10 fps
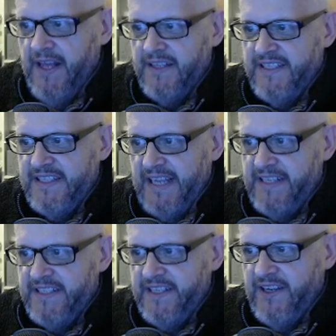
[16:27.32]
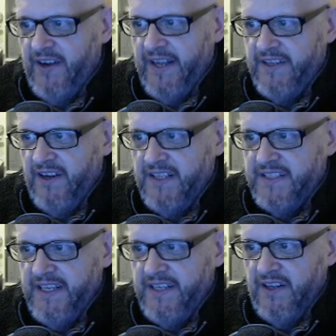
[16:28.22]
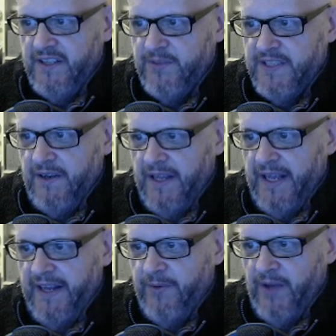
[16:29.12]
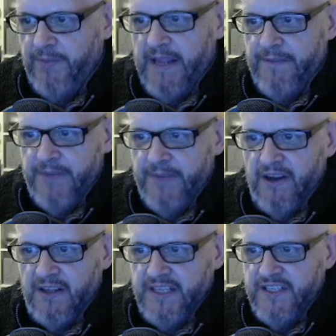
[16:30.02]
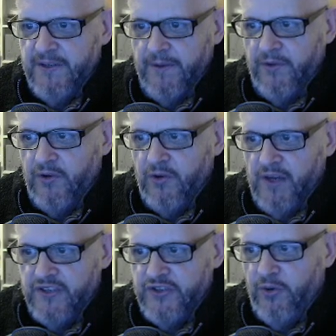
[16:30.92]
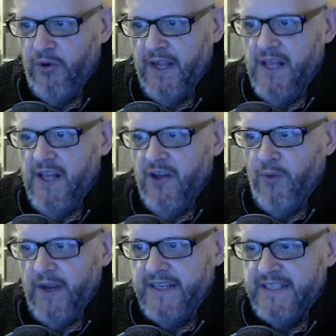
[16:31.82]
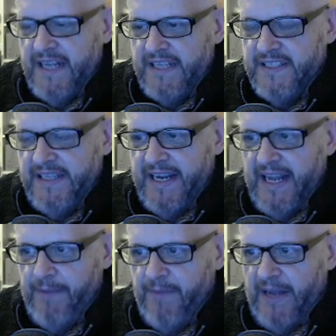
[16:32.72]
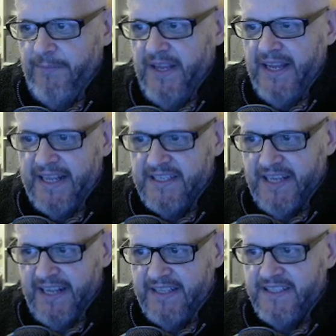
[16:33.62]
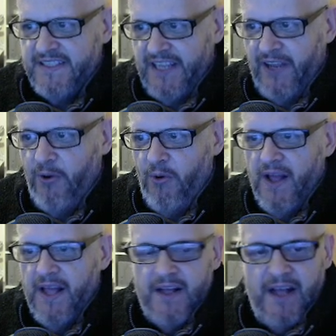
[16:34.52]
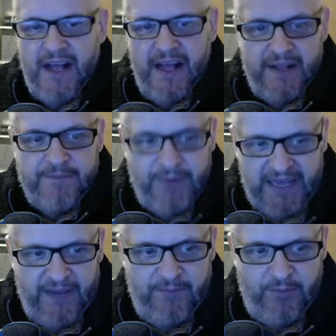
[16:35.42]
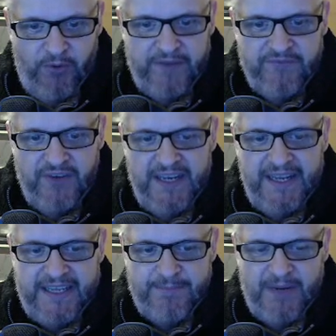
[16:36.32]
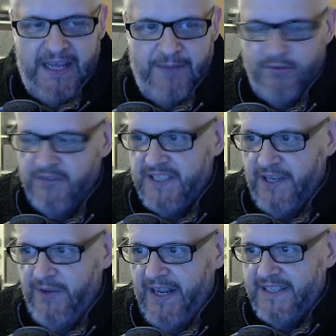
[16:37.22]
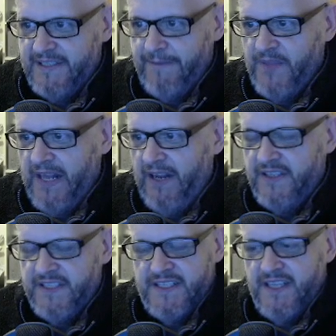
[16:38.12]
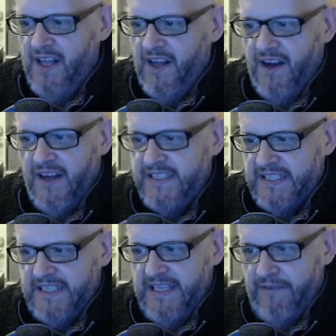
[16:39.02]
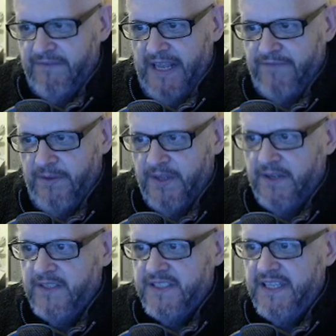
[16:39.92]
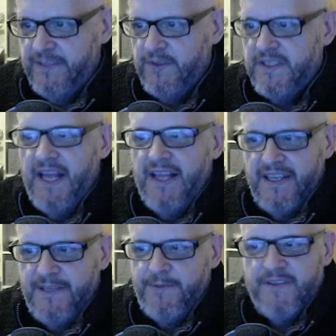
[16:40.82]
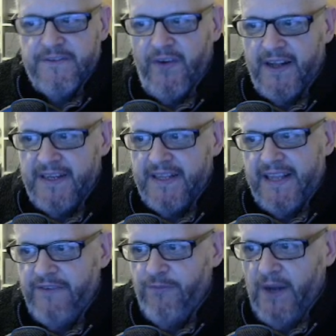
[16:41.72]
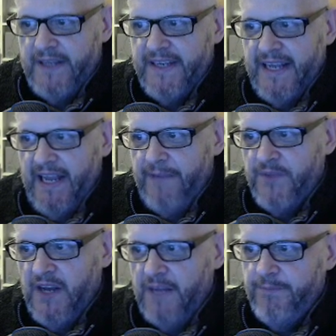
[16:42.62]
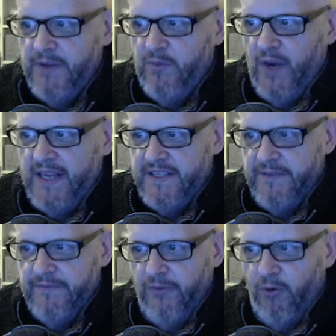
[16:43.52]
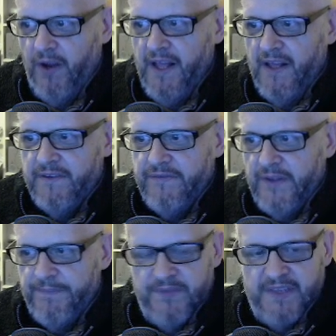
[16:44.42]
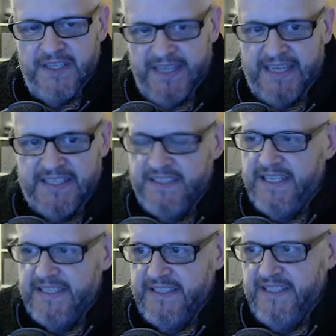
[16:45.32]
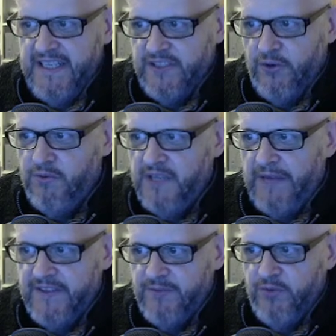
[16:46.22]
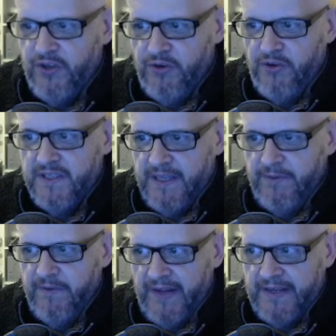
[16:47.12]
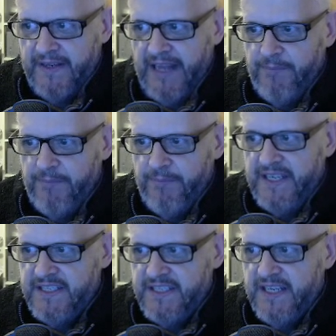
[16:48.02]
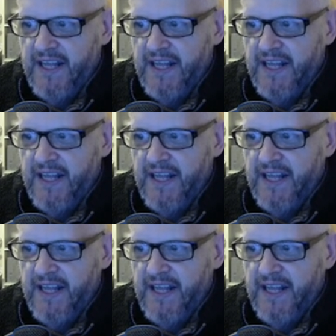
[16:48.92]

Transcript: this is 89, 90, 90, something like that anyway. It may even be 92. I'm not quite sure when this actually came out. But yes, it's still playable. It really is playable. So yes, and I just loved every, because this was finally the F1 game I've been waiting for years and years and years. All the others were good and they were fun and that, but this